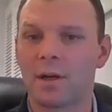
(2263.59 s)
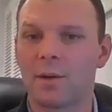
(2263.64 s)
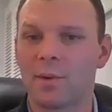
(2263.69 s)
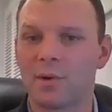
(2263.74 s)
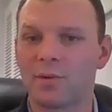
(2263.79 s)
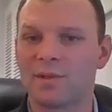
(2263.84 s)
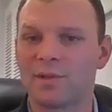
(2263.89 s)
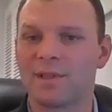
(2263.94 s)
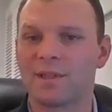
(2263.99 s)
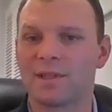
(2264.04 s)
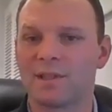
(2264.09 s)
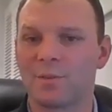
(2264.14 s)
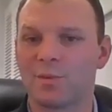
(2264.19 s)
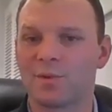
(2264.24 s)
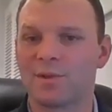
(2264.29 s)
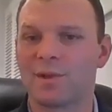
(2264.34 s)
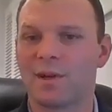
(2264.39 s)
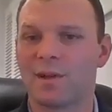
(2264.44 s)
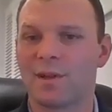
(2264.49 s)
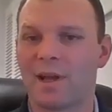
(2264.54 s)
About
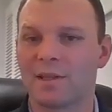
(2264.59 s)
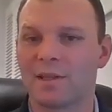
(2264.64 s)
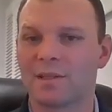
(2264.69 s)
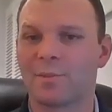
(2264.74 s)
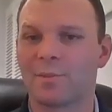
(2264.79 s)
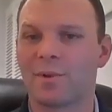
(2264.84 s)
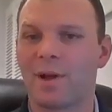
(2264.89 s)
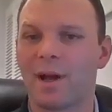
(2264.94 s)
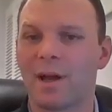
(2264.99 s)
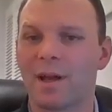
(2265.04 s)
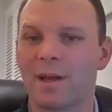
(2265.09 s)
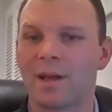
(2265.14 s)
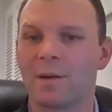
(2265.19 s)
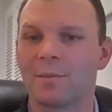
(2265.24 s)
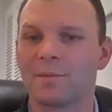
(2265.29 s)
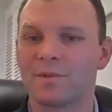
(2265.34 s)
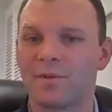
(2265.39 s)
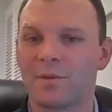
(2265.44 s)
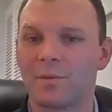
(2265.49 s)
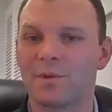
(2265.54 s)
60% of that supply
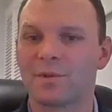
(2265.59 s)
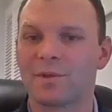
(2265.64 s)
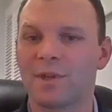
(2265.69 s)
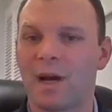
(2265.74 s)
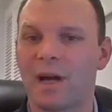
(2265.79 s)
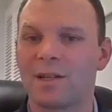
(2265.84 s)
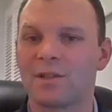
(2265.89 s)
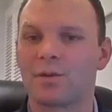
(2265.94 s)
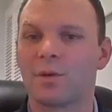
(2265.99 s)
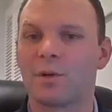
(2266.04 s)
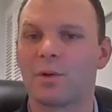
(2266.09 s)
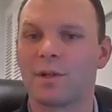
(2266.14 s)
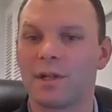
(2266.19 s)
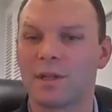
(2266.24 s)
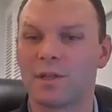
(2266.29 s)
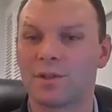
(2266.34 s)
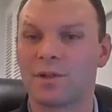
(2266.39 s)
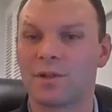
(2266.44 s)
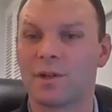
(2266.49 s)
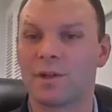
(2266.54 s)
comes from those
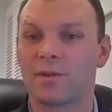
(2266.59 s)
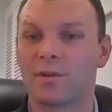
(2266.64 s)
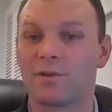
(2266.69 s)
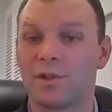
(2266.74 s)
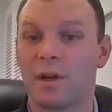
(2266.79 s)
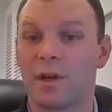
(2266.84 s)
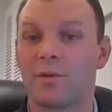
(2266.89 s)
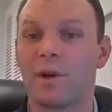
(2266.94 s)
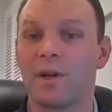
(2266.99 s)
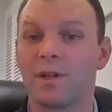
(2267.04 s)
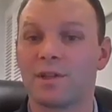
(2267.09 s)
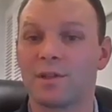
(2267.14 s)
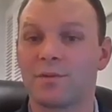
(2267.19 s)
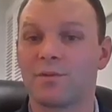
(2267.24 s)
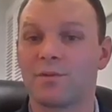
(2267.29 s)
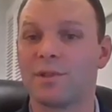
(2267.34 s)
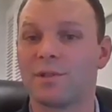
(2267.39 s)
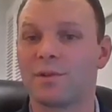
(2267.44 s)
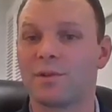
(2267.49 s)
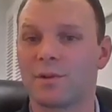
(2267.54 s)
hydroelectric
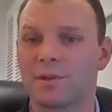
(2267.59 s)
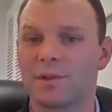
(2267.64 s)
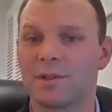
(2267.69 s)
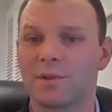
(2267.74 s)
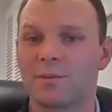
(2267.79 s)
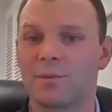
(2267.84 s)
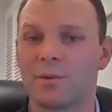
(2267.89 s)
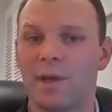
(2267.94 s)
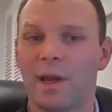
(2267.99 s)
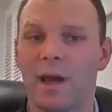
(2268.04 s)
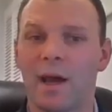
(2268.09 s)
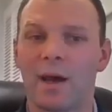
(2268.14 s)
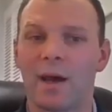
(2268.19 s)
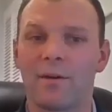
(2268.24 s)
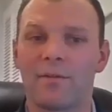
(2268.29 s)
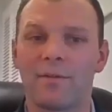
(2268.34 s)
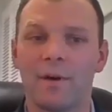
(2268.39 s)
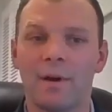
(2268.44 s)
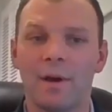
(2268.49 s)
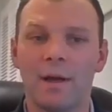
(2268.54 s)
generation resources we
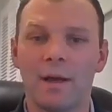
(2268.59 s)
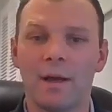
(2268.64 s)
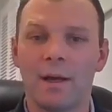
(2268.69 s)
have,